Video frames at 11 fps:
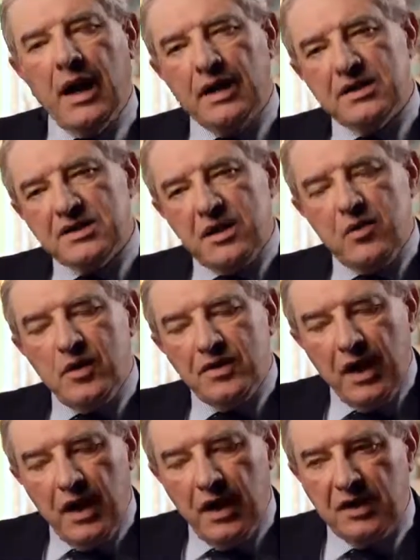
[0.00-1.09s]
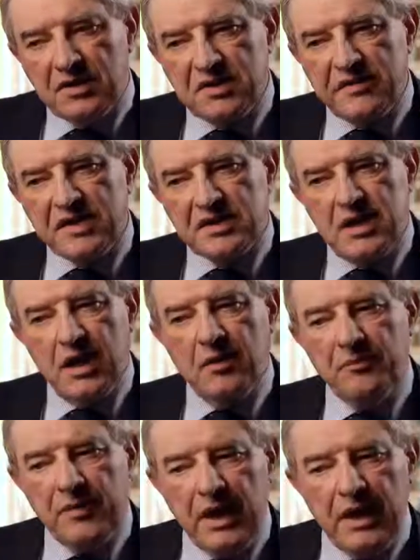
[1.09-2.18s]
And so at the heart of
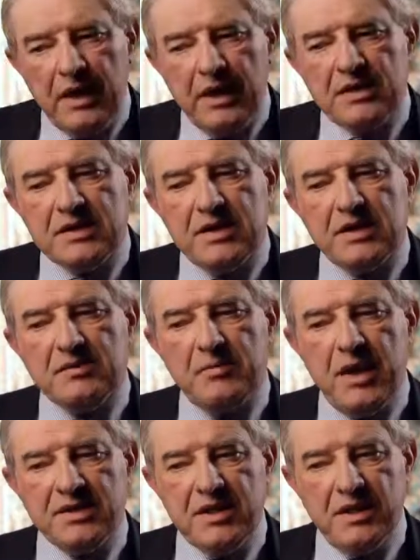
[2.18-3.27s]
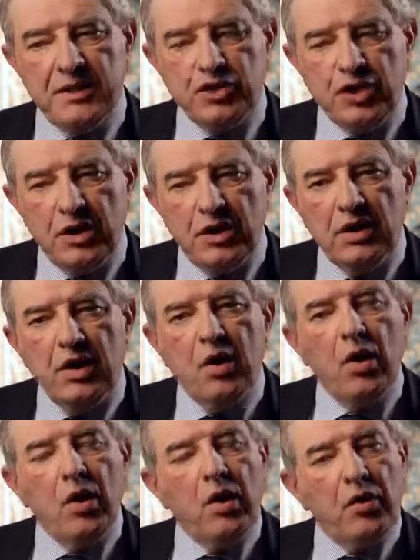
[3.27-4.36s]
Islam is this message,
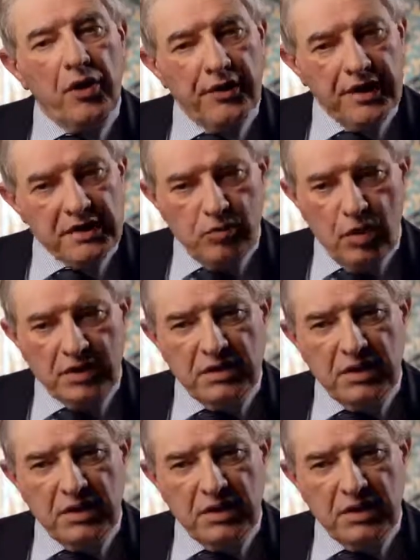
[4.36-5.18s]
there is one